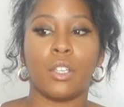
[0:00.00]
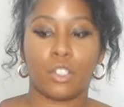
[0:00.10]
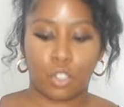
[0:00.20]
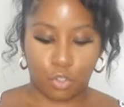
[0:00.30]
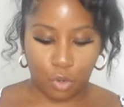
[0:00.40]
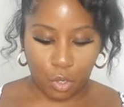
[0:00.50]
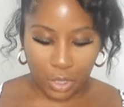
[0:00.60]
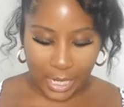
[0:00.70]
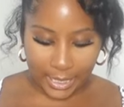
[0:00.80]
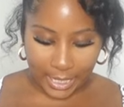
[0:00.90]
strong.
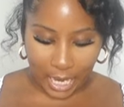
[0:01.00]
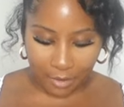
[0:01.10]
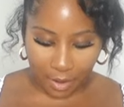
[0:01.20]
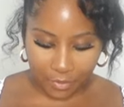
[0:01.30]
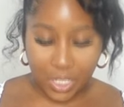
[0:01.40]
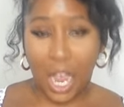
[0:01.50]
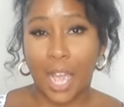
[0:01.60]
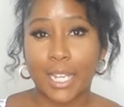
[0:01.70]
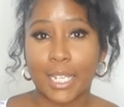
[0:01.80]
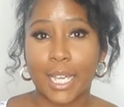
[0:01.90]
Like I've
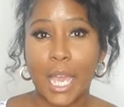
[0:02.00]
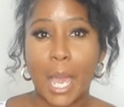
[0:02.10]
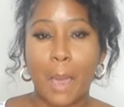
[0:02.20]
tied it,